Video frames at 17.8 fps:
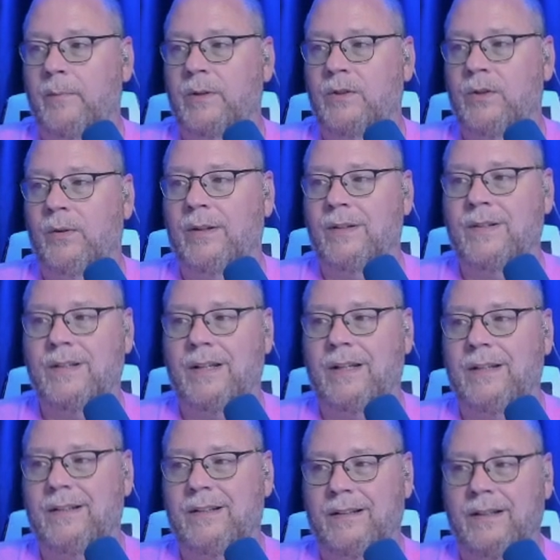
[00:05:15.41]
but you can
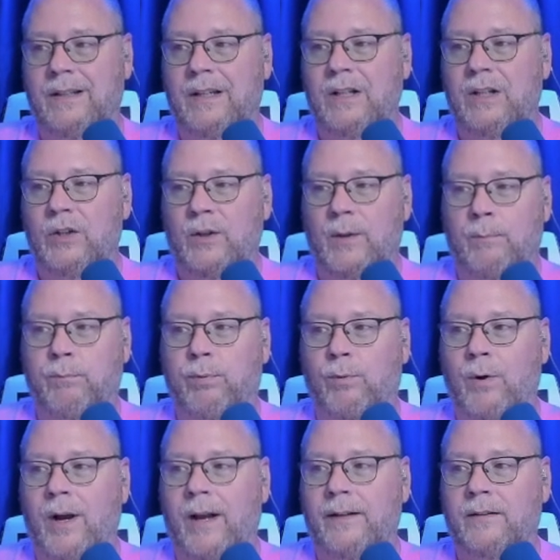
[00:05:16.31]
see the
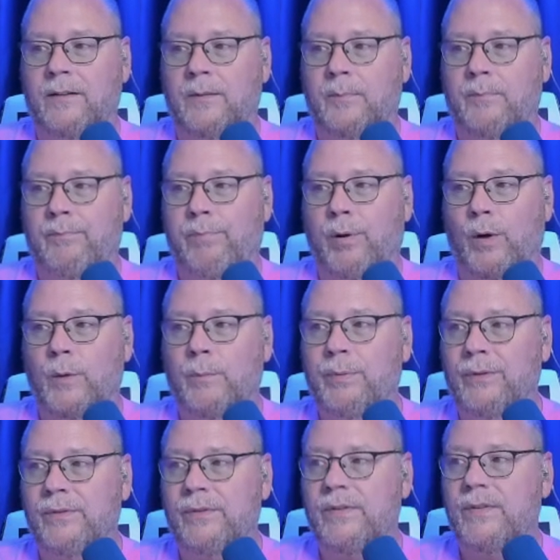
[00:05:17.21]
brighter
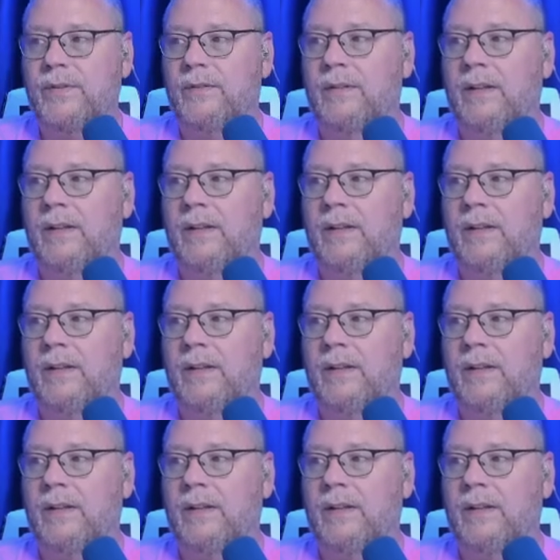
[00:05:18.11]
purples.